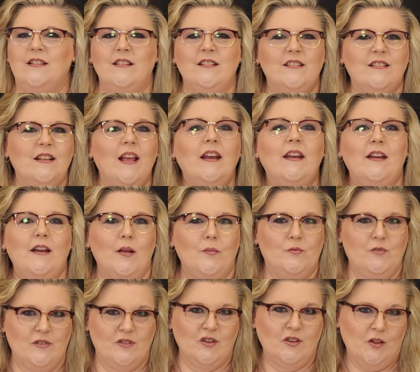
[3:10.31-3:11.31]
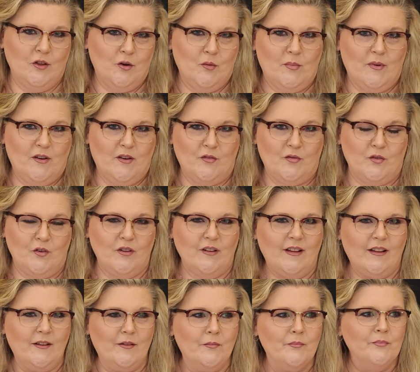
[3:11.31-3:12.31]
just set it up just a little bit
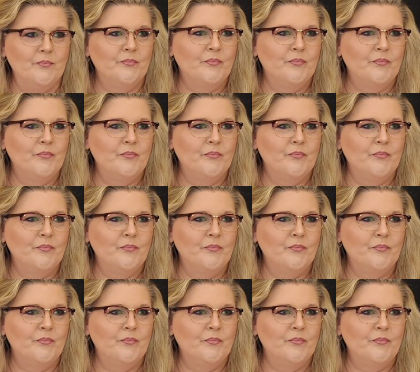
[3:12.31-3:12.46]
differently.